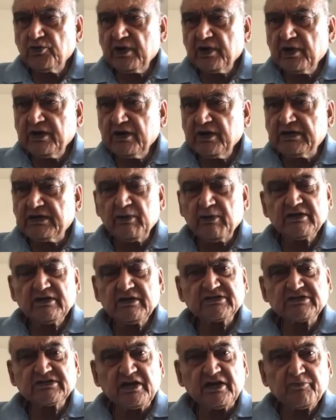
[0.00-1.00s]
You can
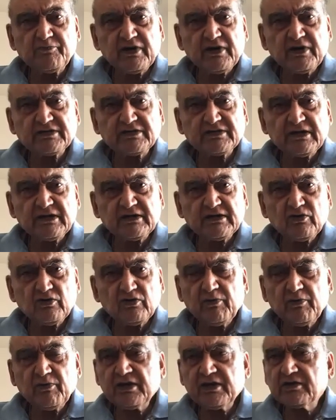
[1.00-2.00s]
double the steel
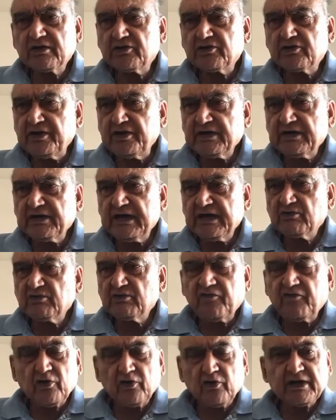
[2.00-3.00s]
production or make it 3
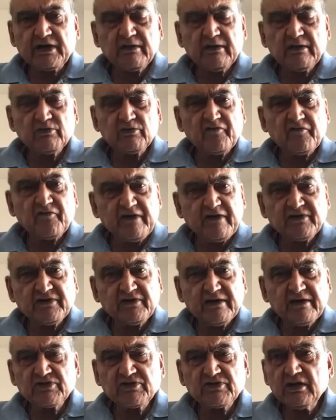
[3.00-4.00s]
times or 4 times or
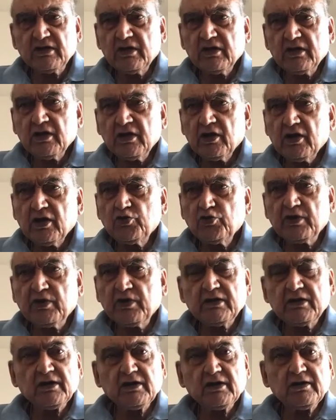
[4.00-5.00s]
5 times.
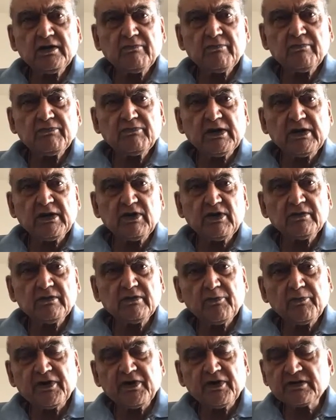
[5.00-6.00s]
You can
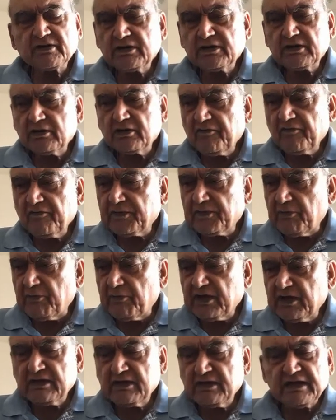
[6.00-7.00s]
double the production of
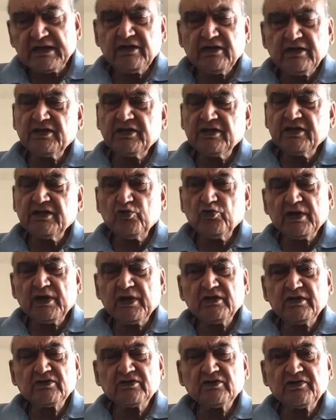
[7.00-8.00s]
chemicals. Anything
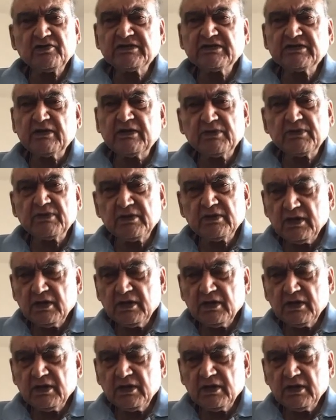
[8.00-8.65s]
you can increase.